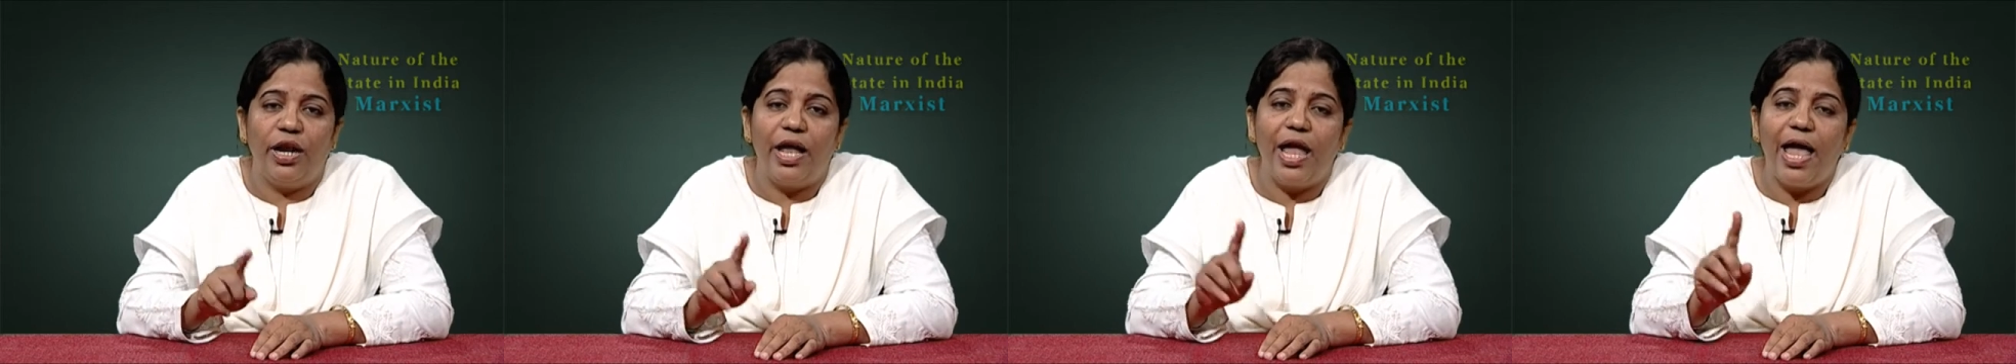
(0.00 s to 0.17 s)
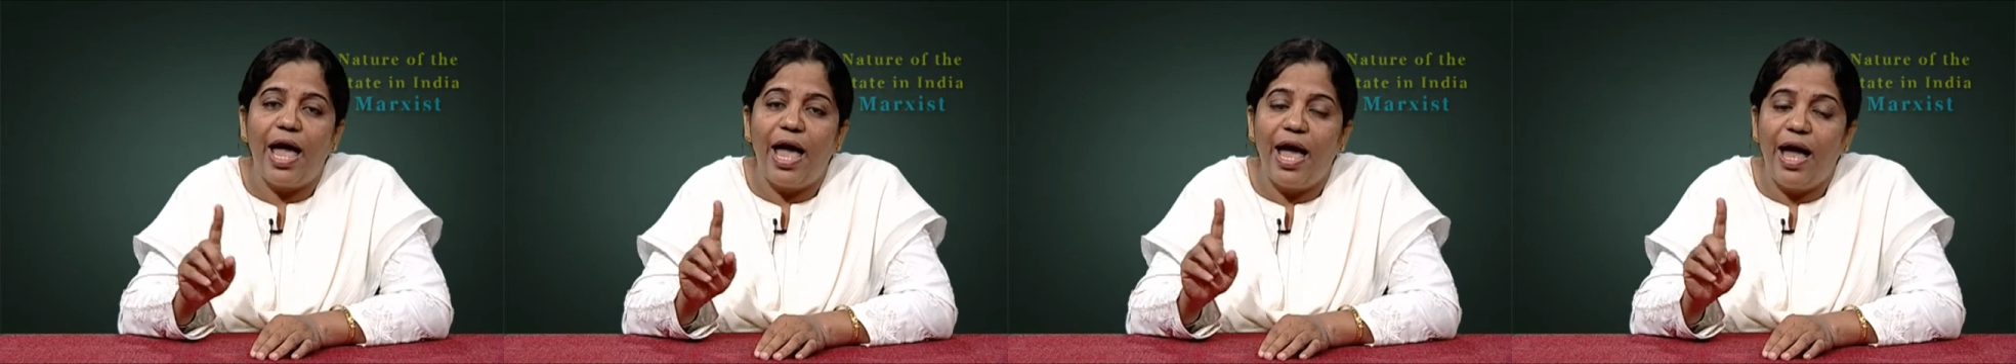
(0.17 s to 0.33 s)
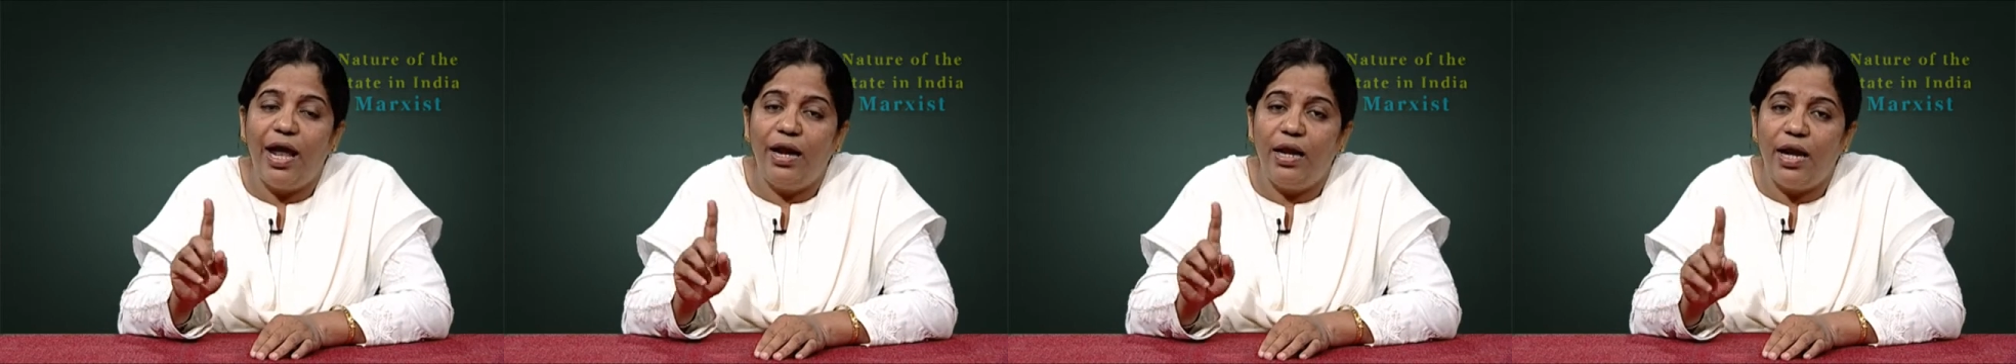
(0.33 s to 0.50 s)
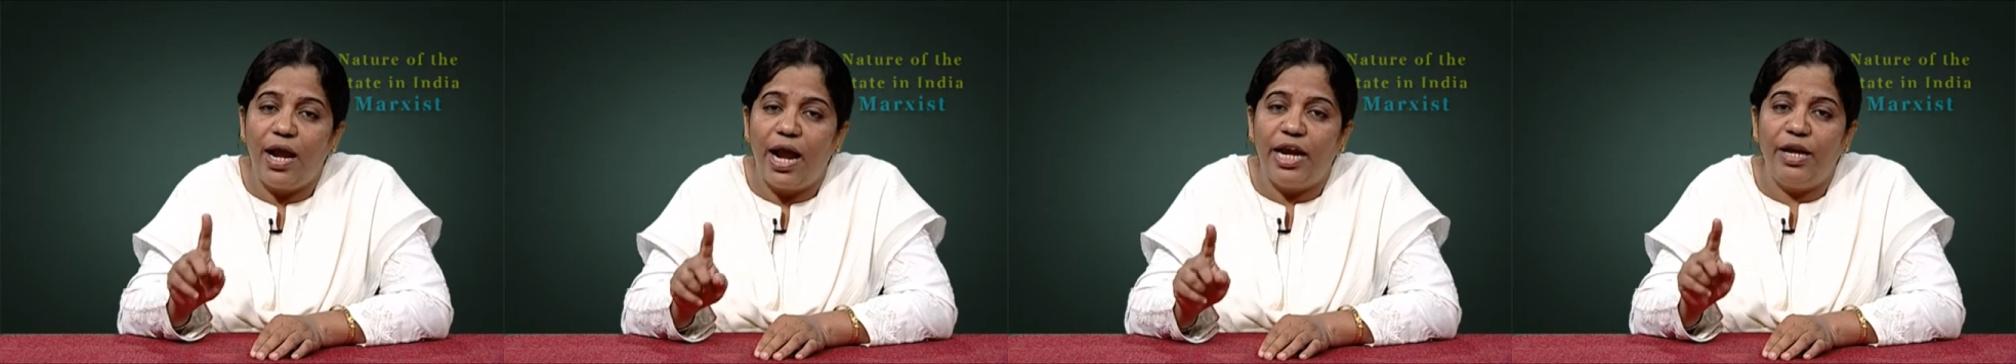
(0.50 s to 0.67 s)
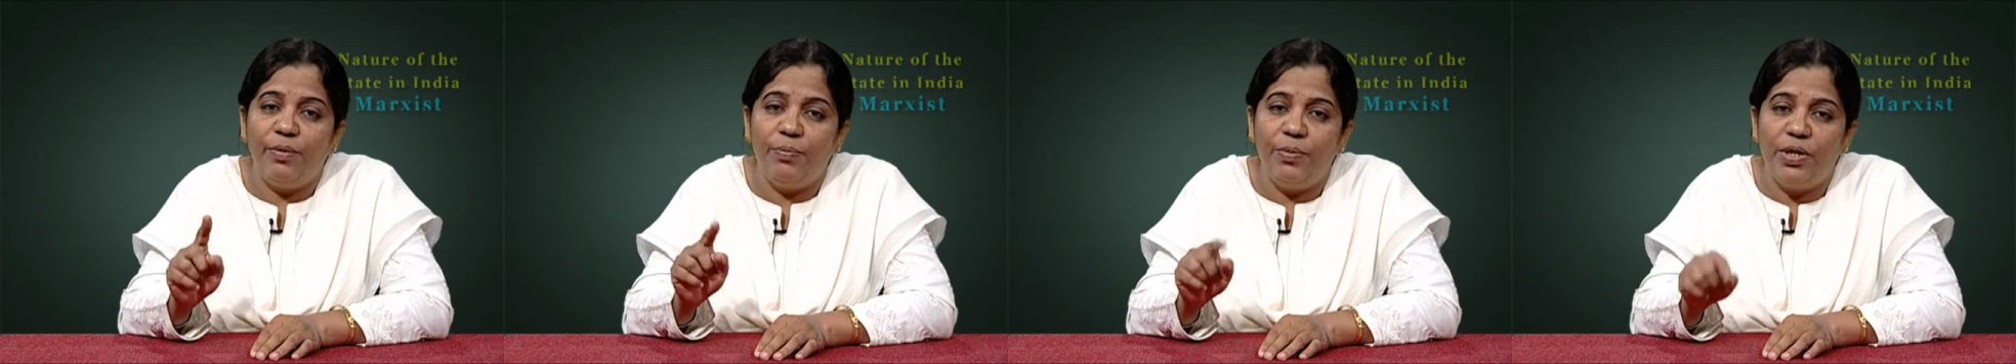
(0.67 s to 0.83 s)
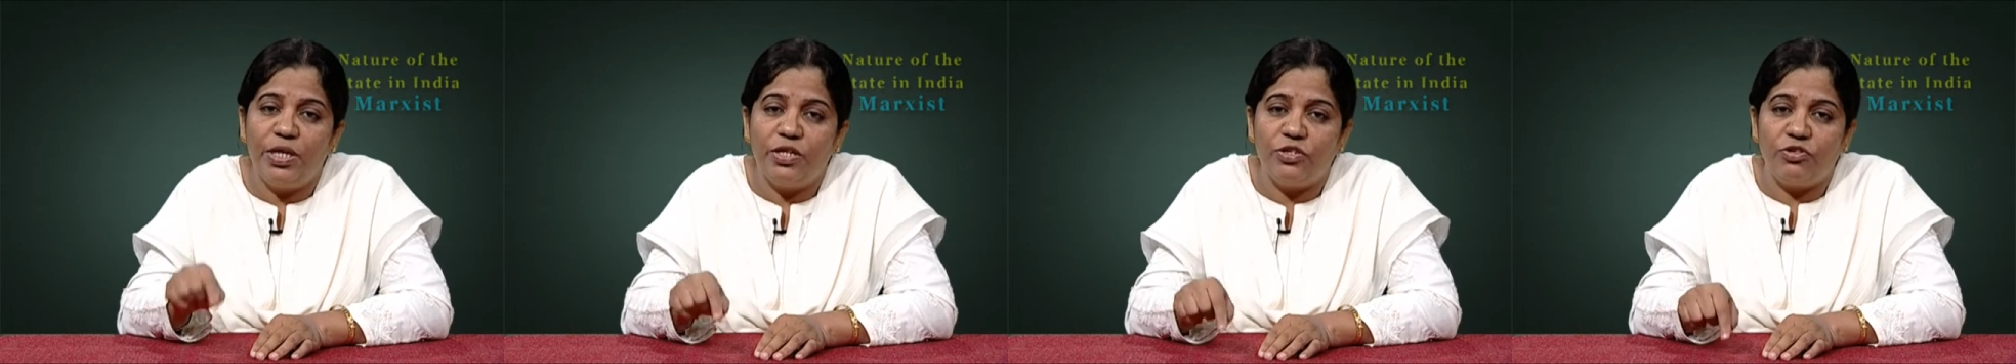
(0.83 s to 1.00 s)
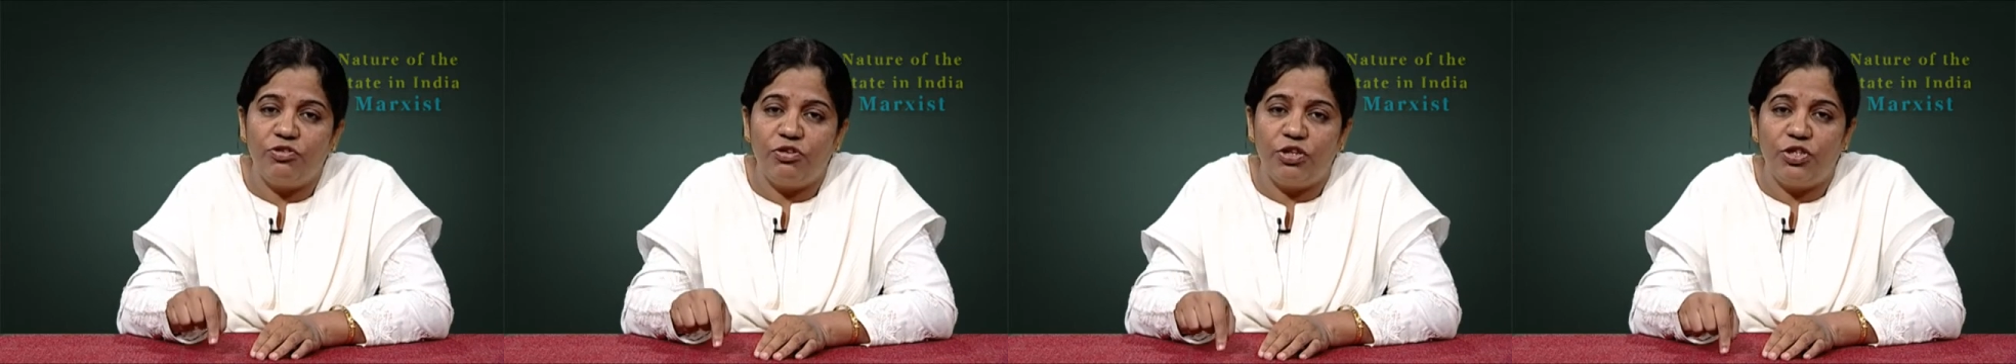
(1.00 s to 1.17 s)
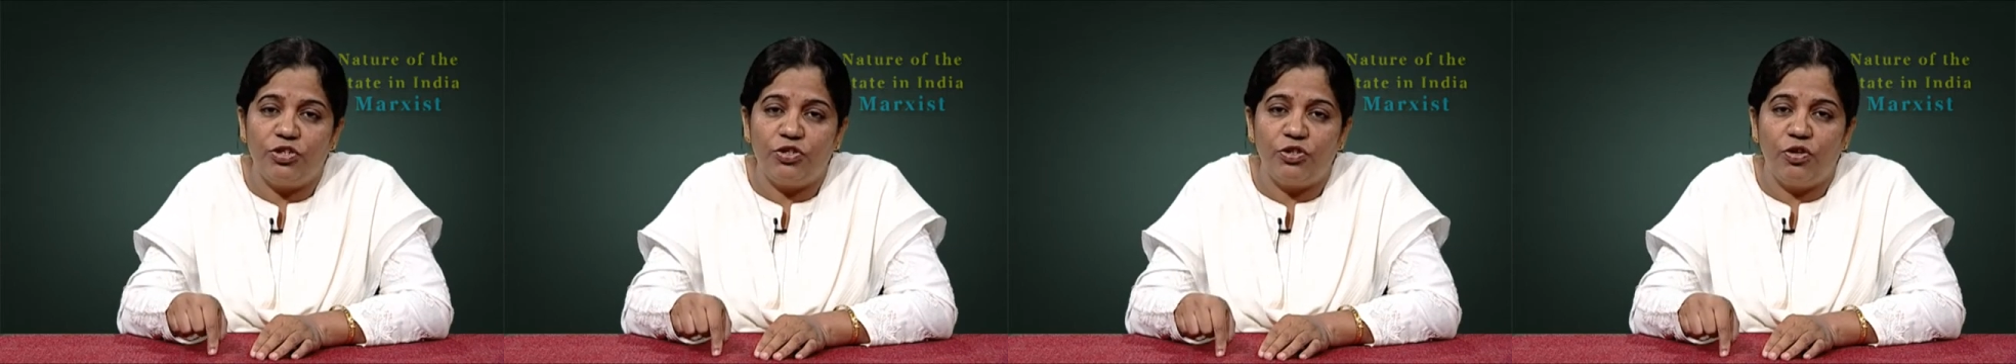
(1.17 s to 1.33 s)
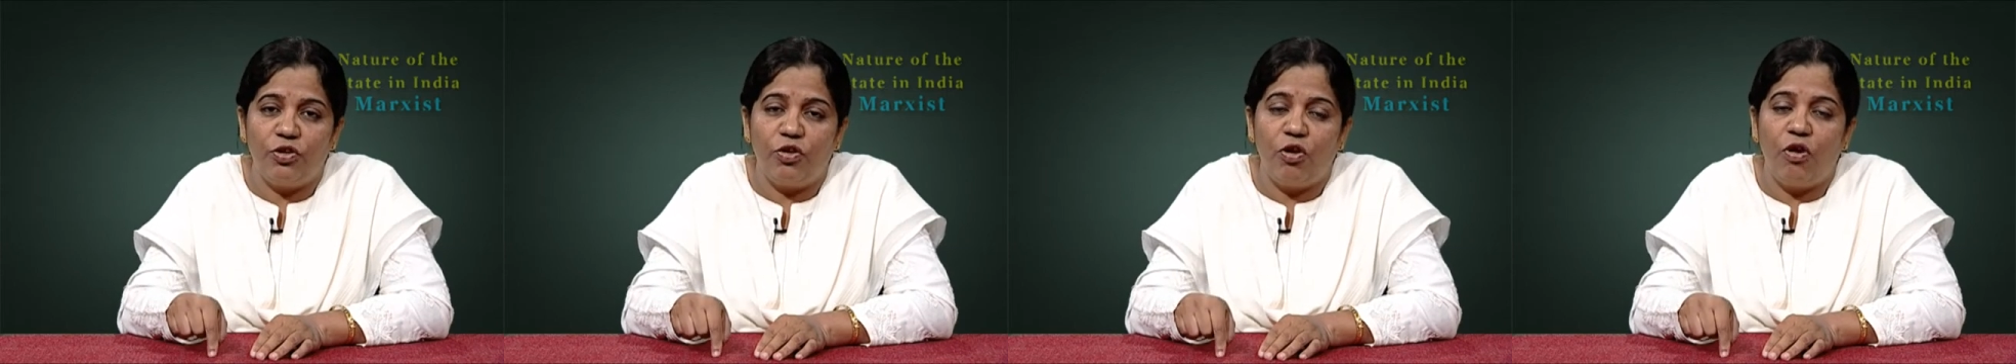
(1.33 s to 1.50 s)
and
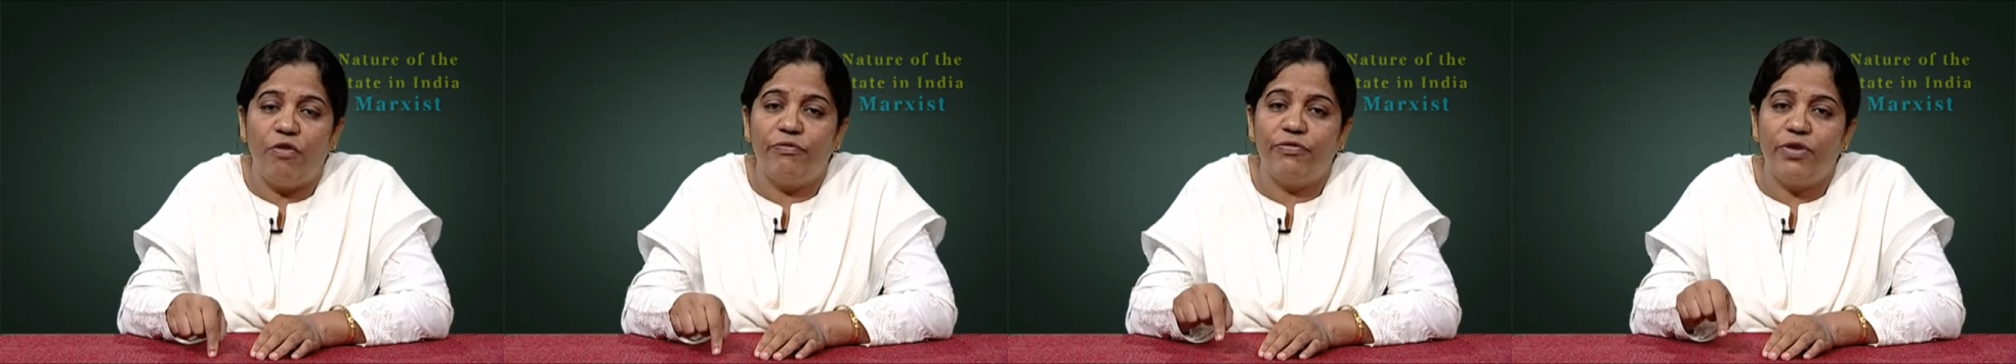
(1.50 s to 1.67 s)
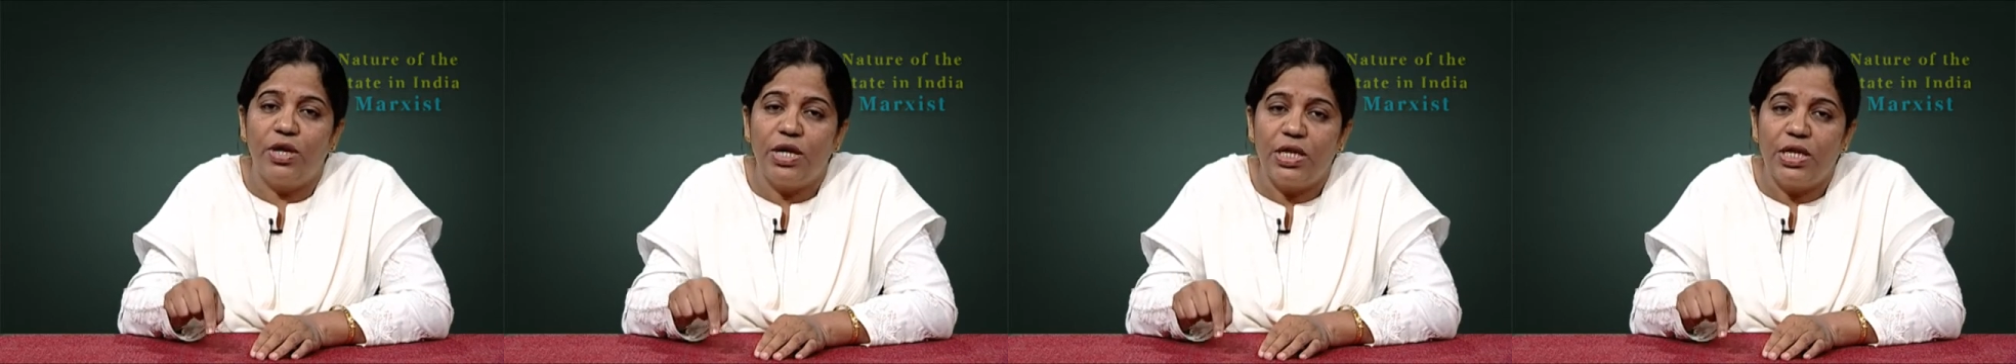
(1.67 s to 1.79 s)
administration of